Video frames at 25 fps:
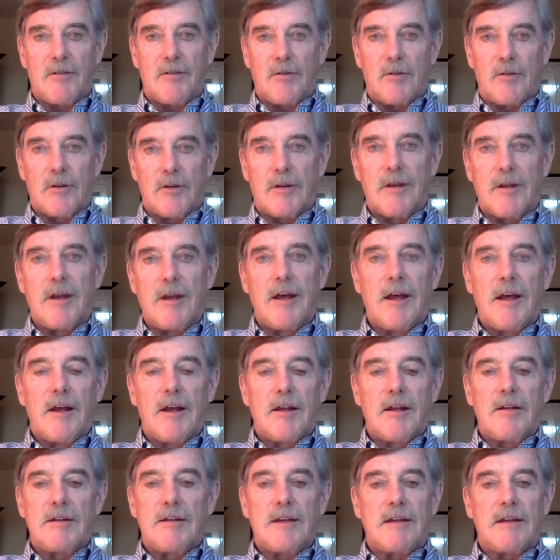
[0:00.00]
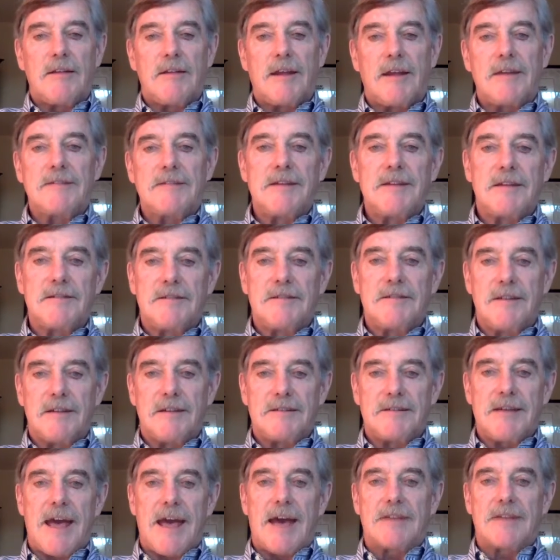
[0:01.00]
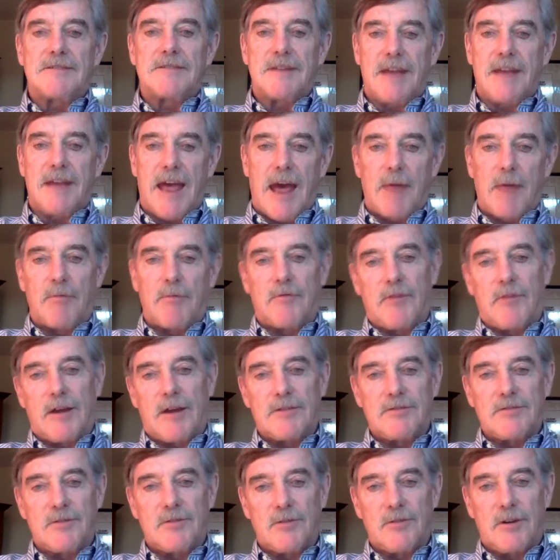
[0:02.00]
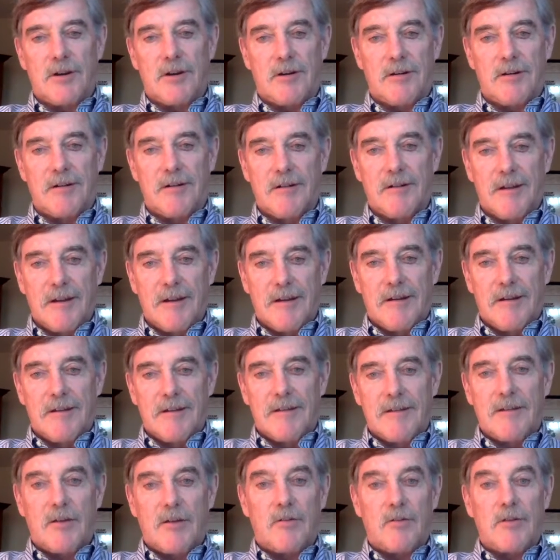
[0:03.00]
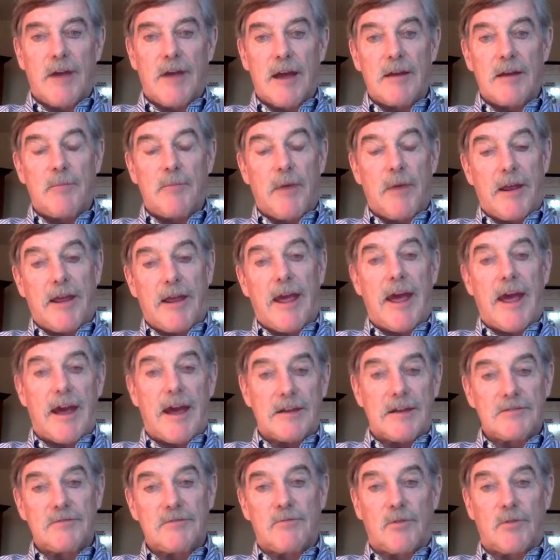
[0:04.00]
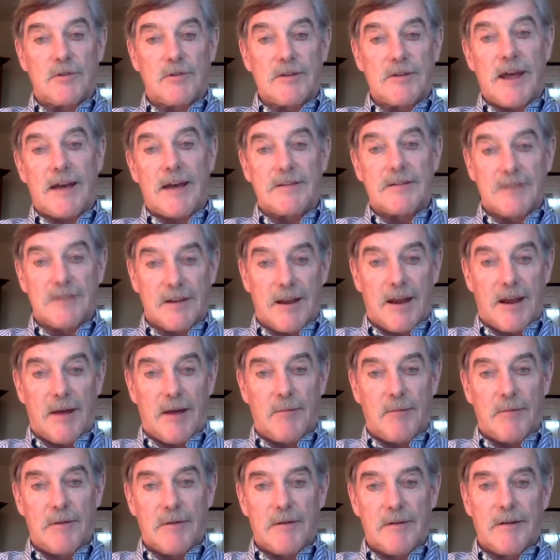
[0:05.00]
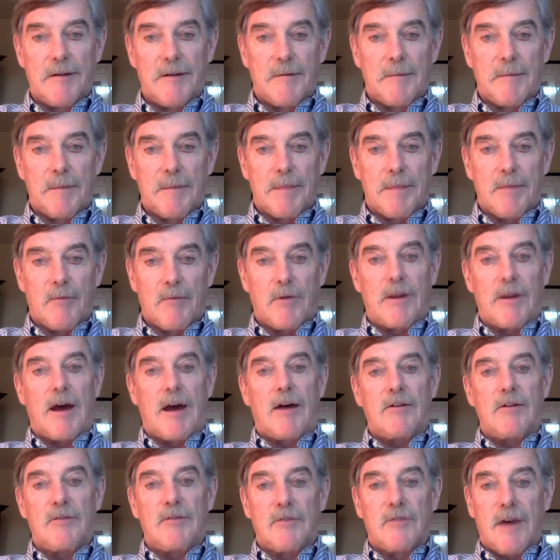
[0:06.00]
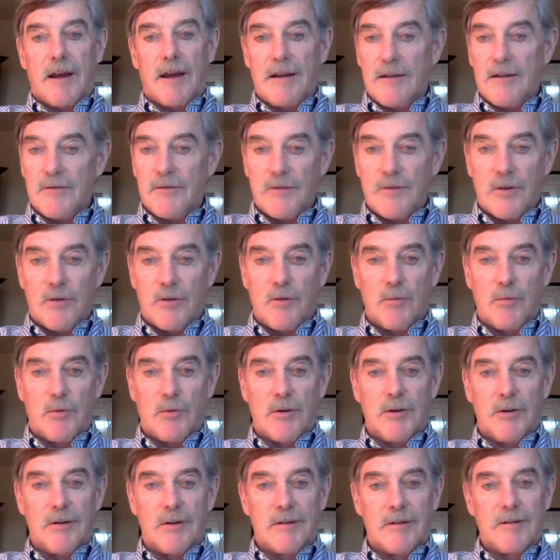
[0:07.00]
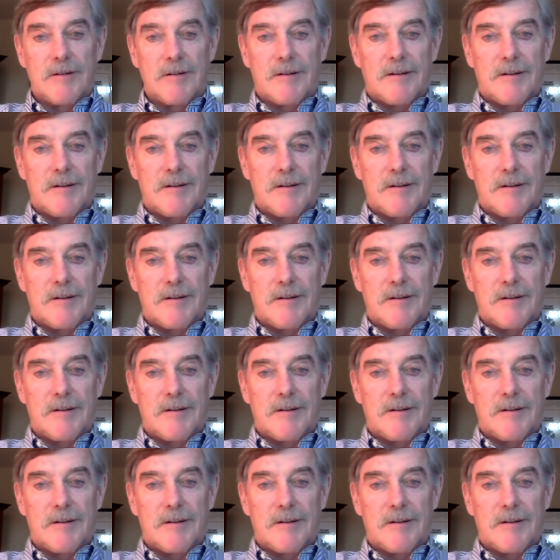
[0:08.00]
Look, take the taxi cab of yesteryear. You had to pay cash for a taxi cab. Well, now you've got Lyft and Uber.